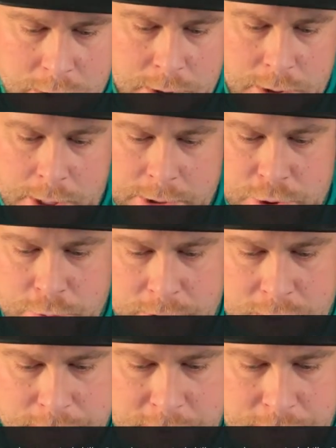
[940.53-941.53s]
Not too
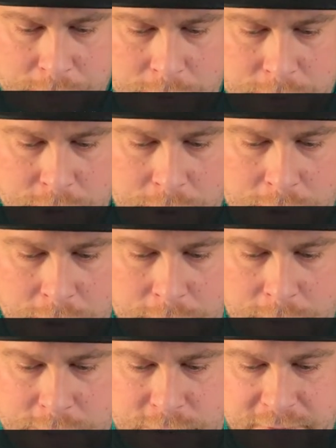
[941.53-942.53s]
many people are talking
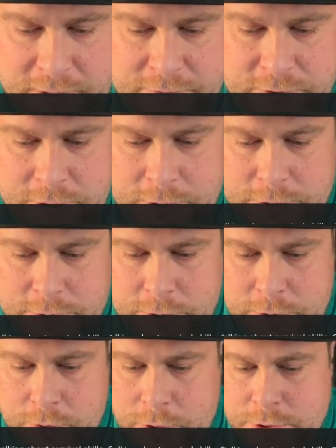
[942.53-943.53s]
about survival skills.
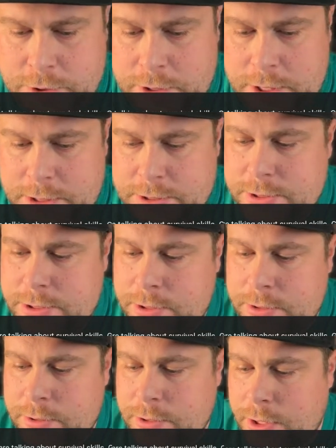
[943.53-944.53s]
Good question. Yes.
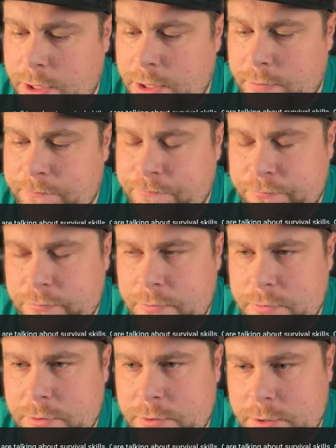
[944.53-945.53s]

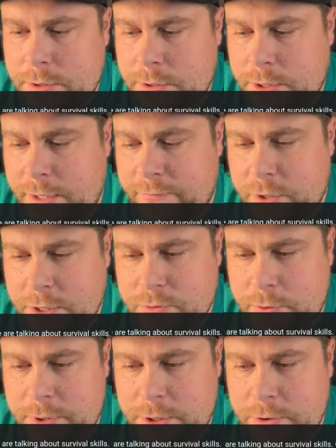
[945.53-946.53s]
Yeah, if you guys
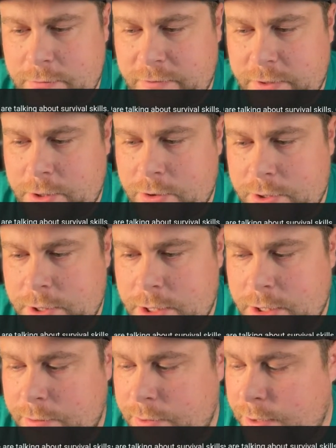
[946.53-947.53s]
want me to do a video on that,
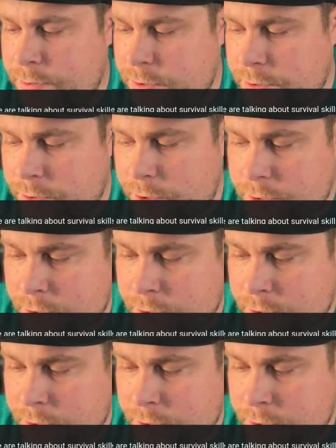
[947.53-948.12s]
I'm happy to do